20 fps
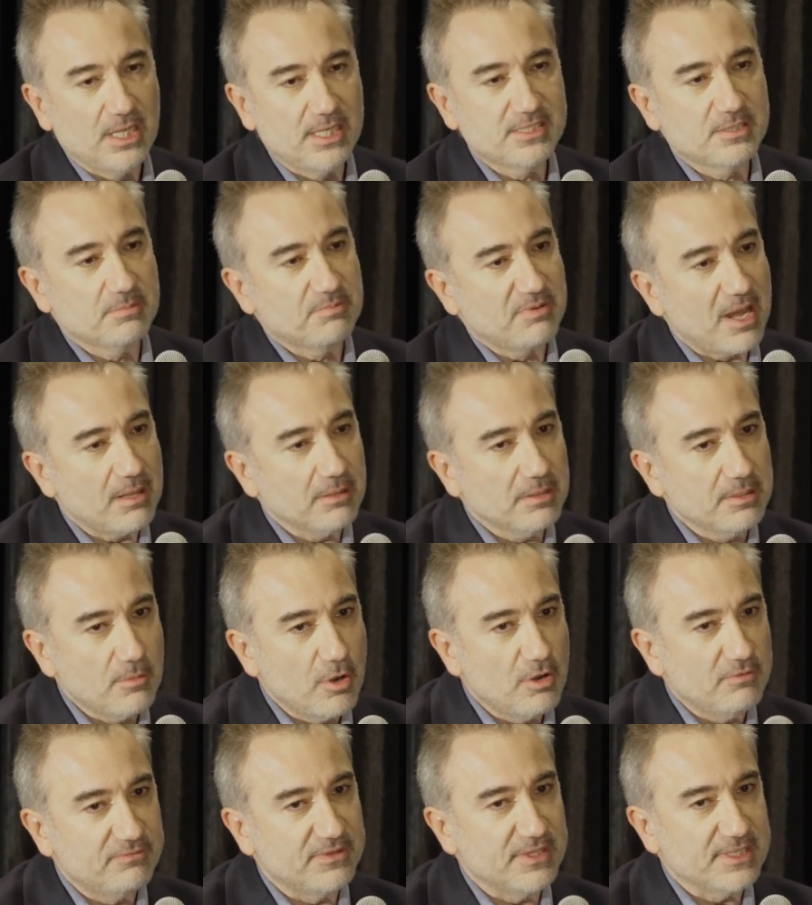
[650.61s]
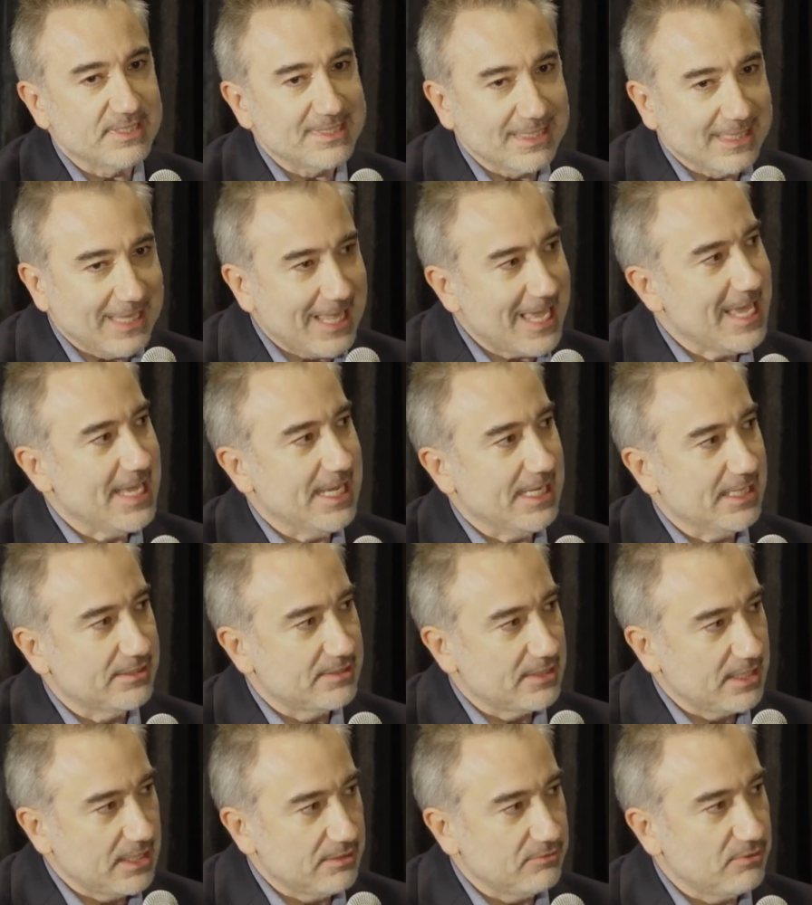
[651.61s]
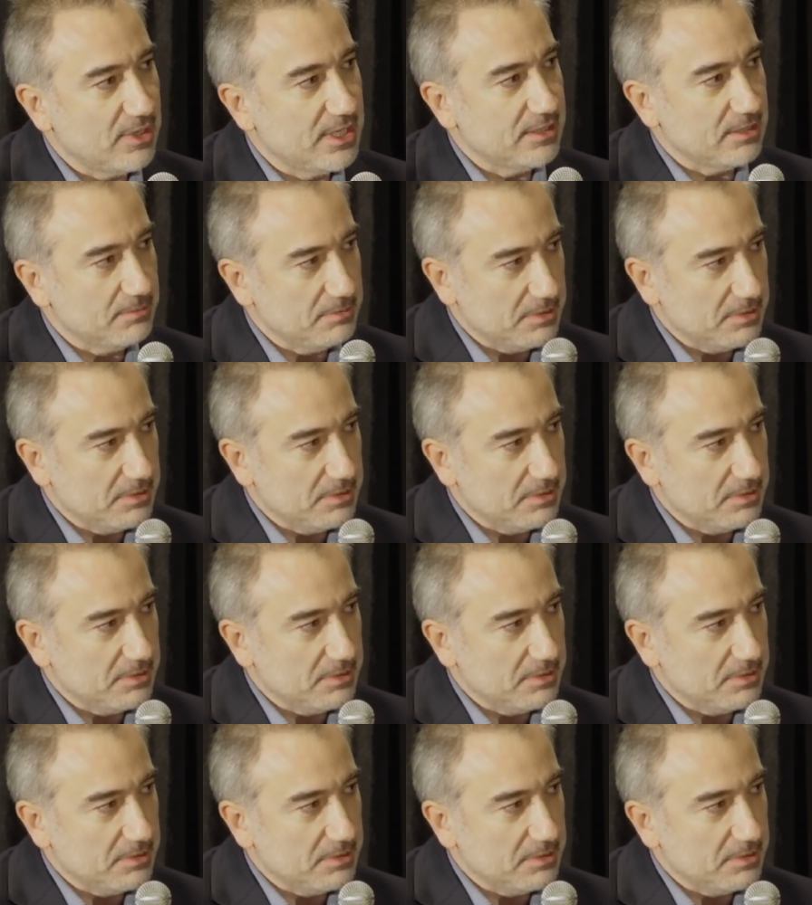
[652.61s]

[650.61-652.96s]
It's the problem of this land, and right?